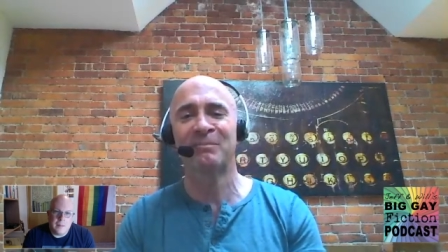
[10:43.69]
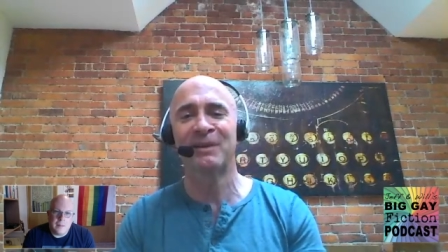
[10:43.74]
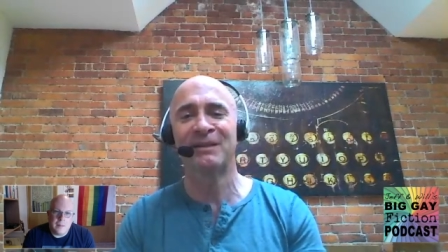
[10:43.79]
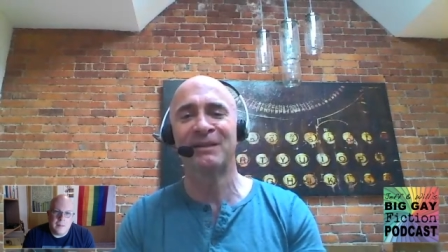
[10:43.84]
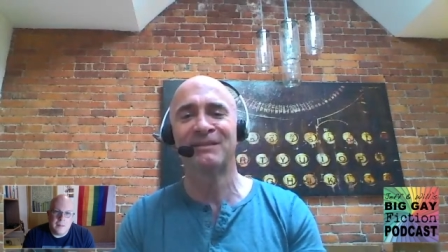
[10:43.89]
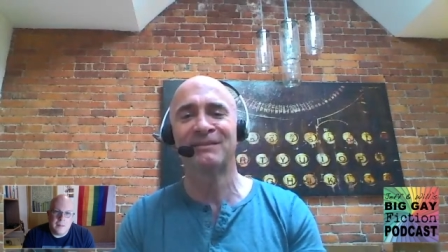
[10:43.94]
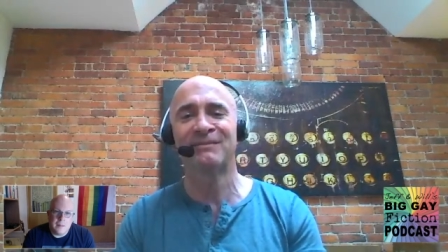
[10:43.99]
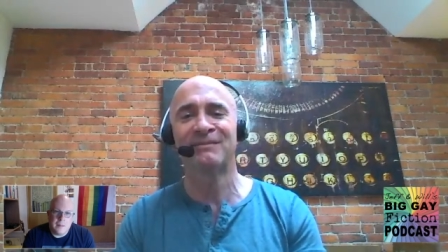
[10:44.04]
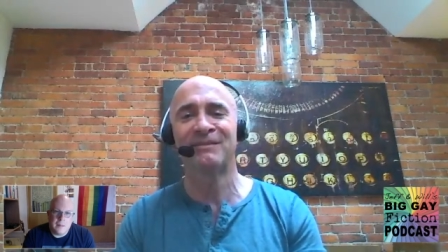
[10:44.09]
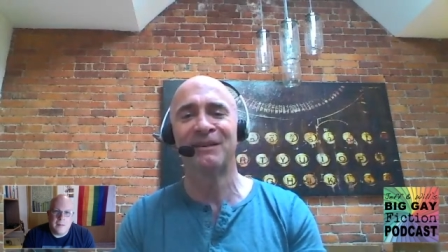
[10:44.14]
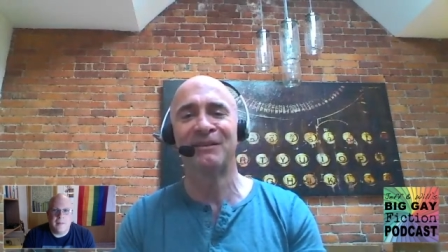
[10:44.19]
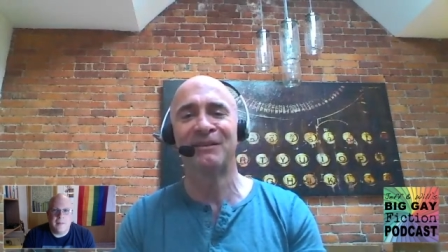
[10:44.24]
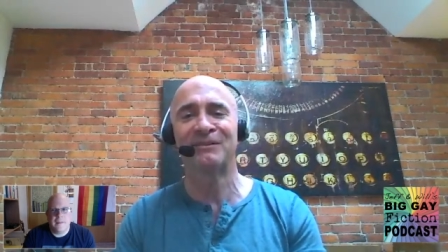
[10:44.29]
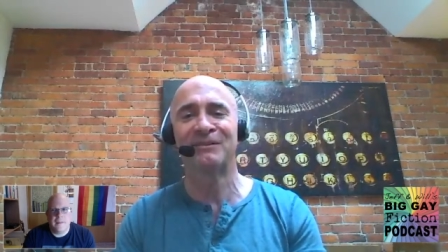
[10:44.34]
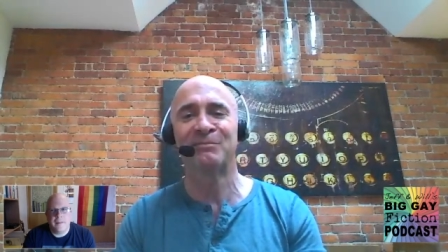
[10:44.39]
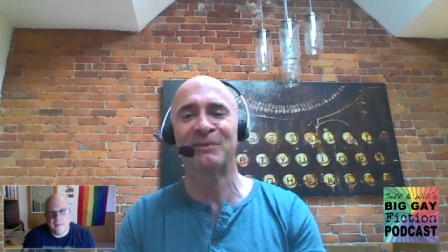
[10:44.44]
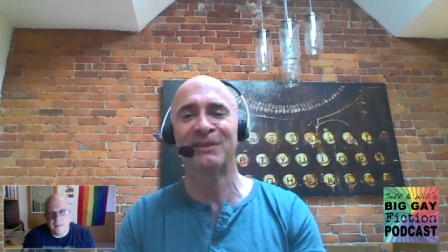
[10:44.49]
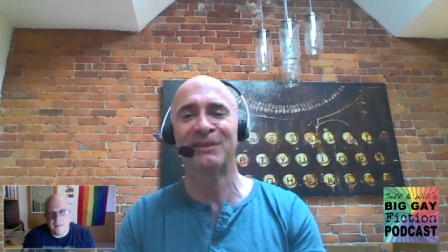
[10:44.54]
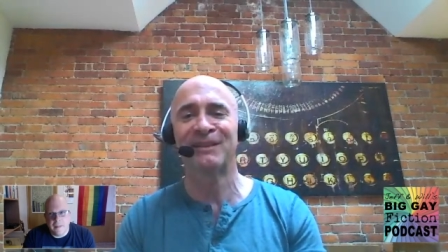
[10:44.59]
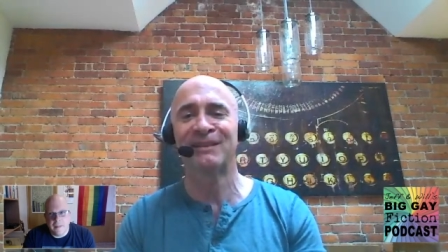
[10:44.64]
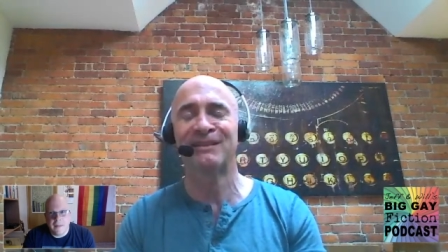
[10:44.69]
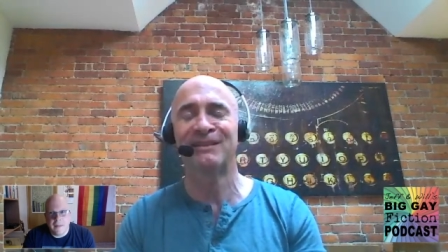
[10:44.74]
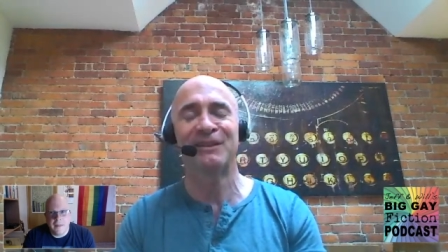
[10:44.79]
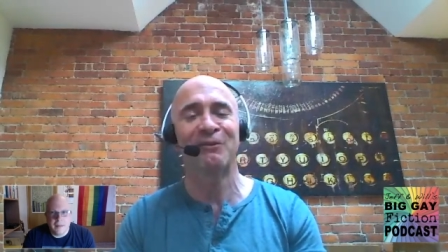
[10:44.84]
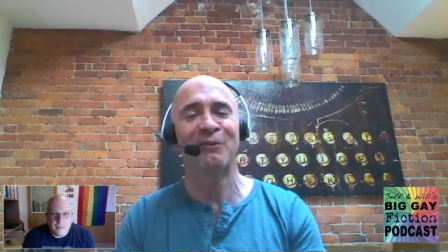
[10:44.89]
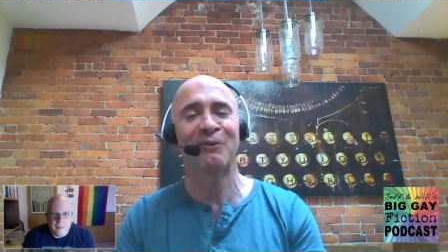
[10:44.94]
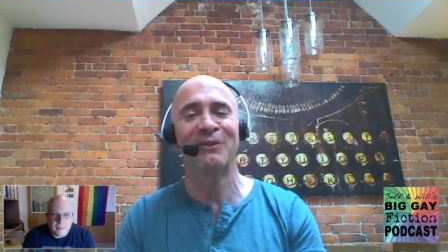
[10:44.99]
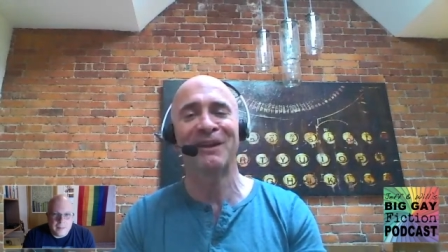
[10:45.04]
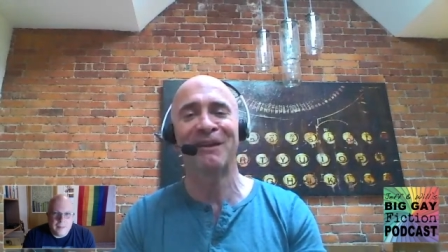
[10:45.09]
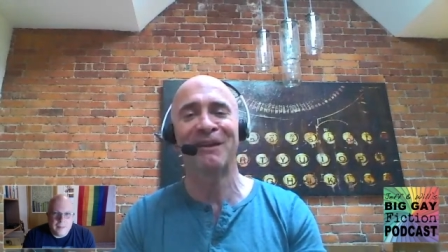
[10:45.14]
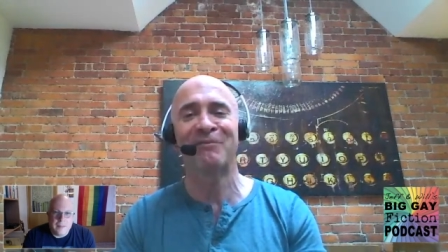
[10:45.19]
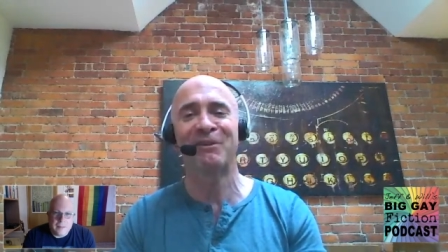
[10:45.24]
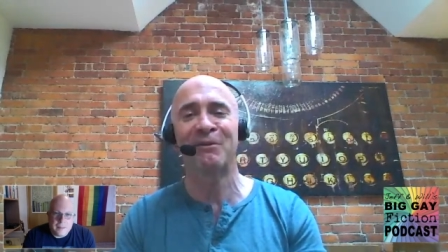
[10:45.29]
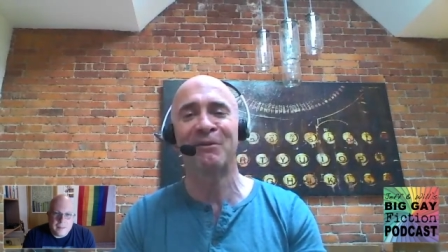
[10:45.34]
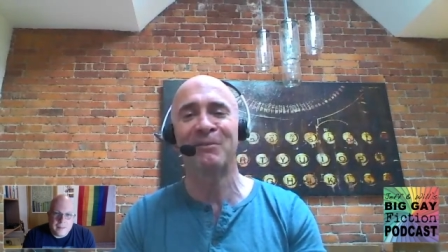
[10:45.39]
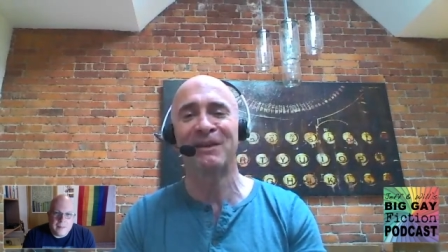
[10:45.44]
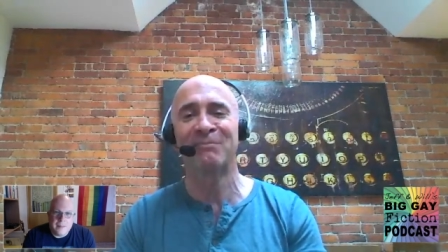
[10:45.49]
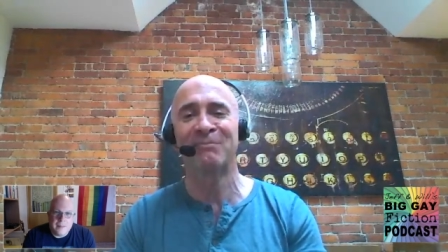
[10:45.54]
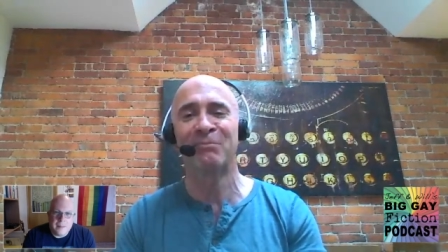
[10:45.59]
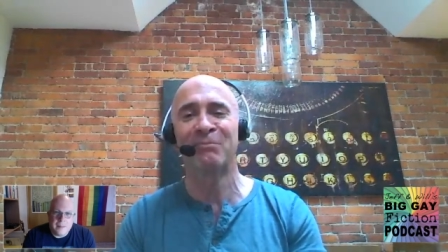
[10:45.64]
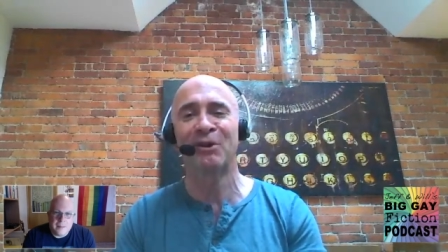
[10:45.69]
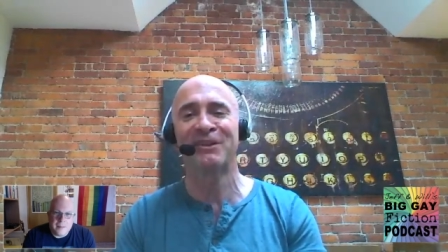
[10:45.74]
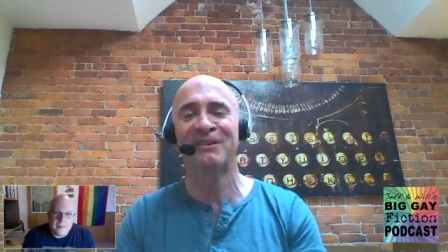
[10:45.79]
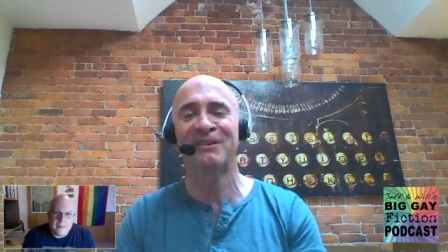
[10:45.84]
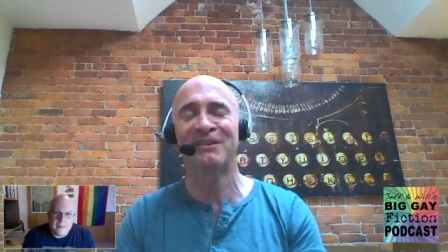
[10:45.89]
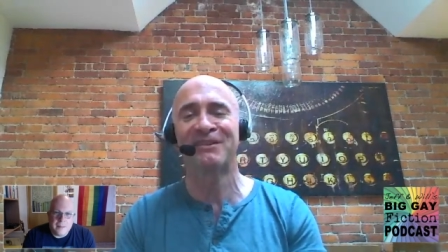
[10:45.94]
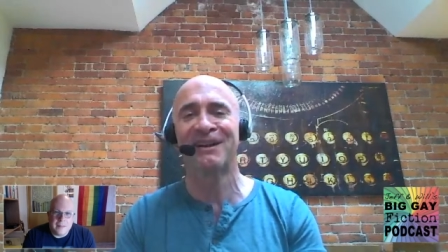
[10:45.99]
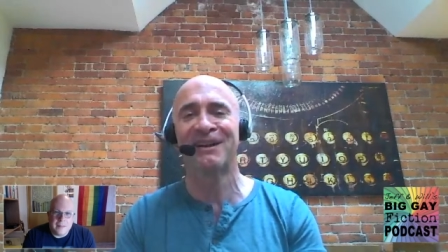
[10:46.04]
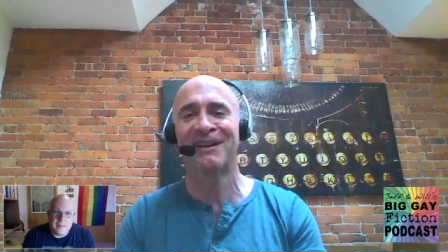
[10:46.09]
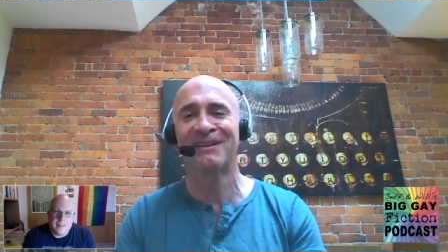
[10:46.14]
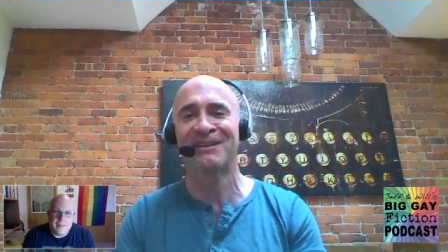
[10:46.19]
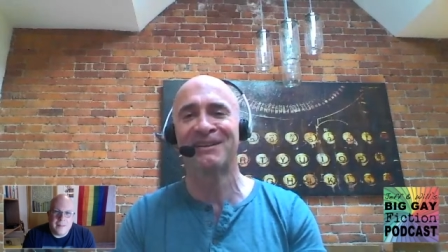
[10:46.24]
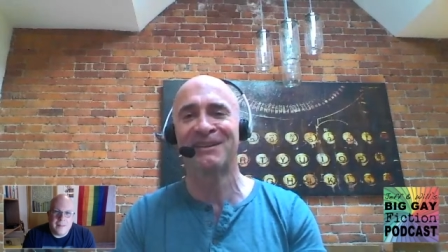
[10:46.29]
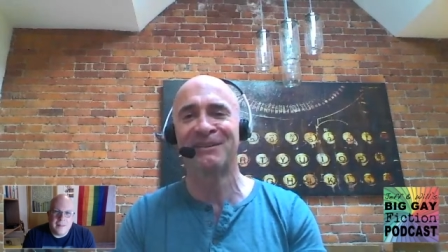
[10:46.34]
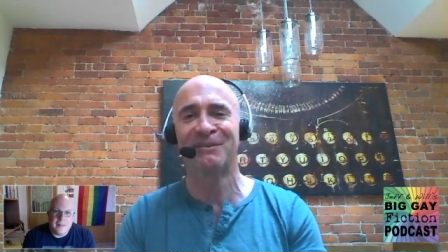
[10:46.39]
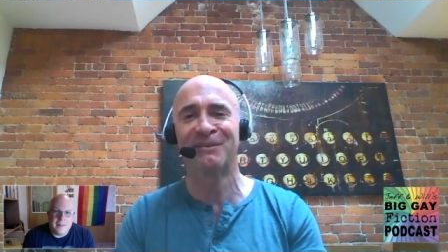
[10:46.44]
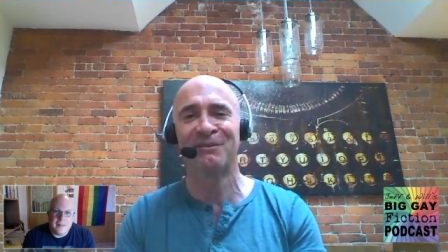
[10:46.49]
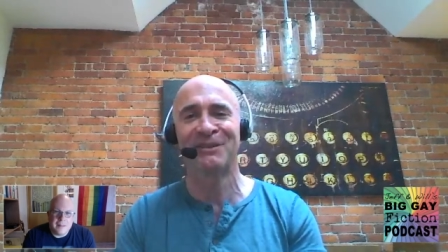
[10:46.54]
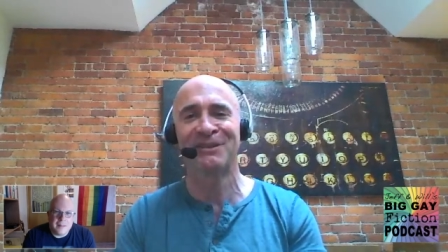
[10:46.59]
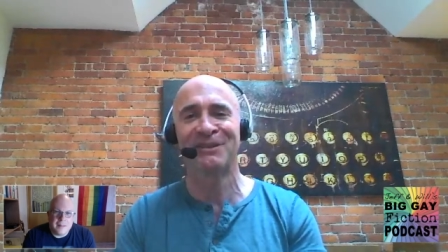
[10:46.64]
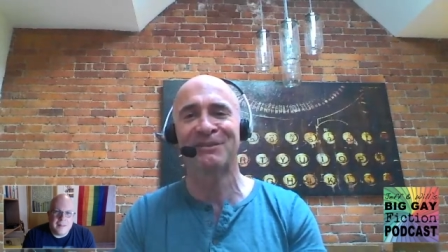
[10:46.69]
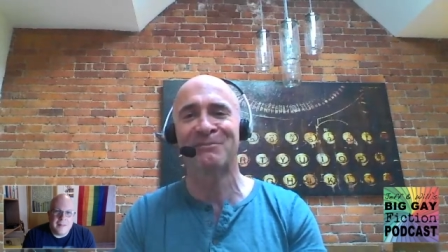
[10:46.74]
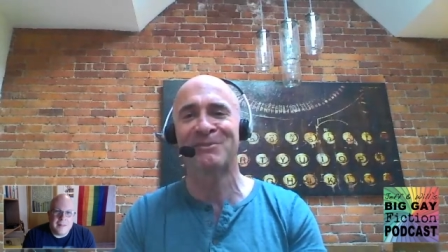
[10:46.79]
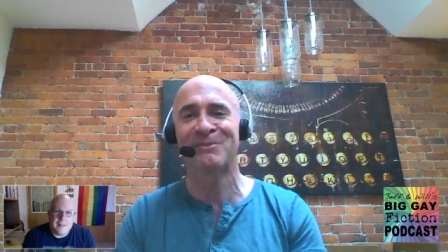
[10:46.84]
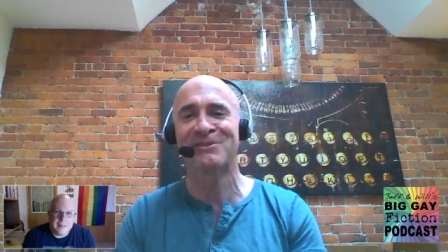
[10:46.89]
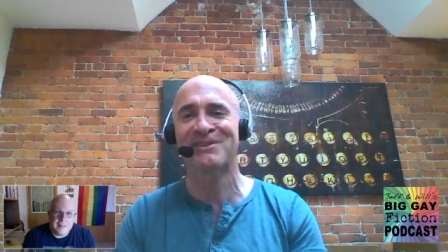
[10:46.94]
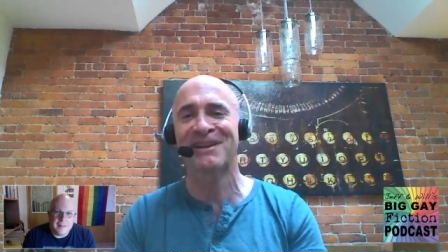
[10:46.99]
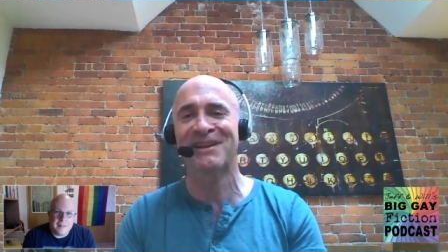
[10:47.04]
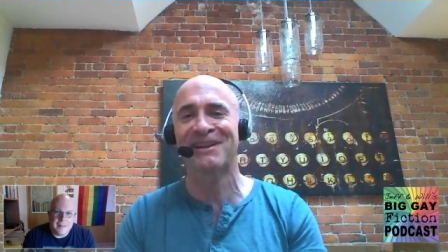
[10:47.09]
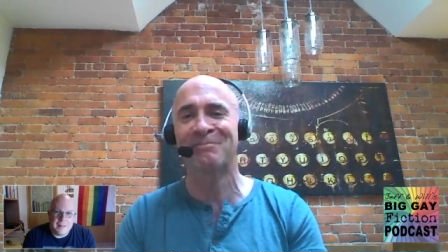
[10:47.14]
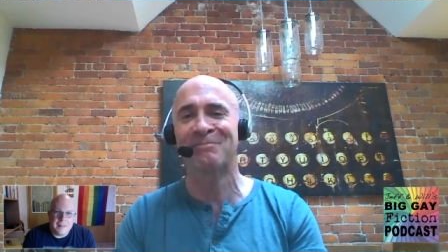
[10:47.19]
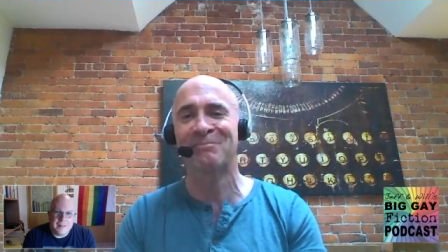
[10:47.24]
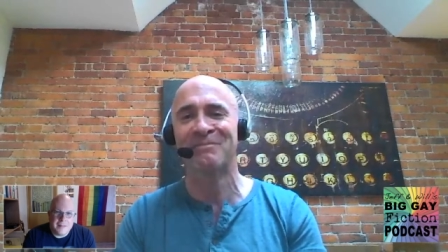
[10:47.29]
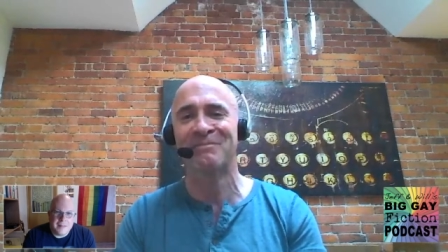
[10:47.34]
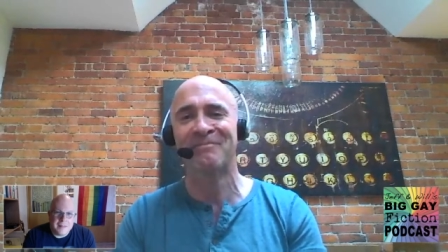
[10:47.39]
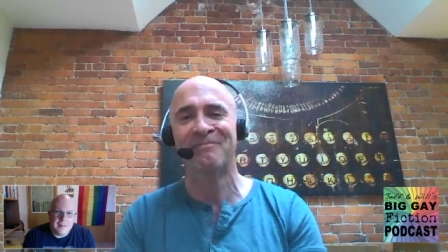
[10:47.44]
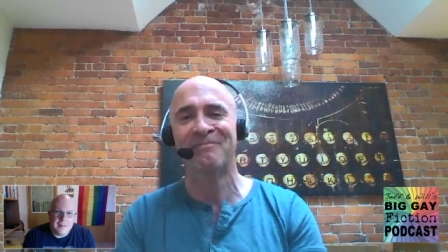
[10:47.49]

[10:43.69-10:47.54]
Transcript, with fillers: but ultimately, you only have so many books inside you and only so much time.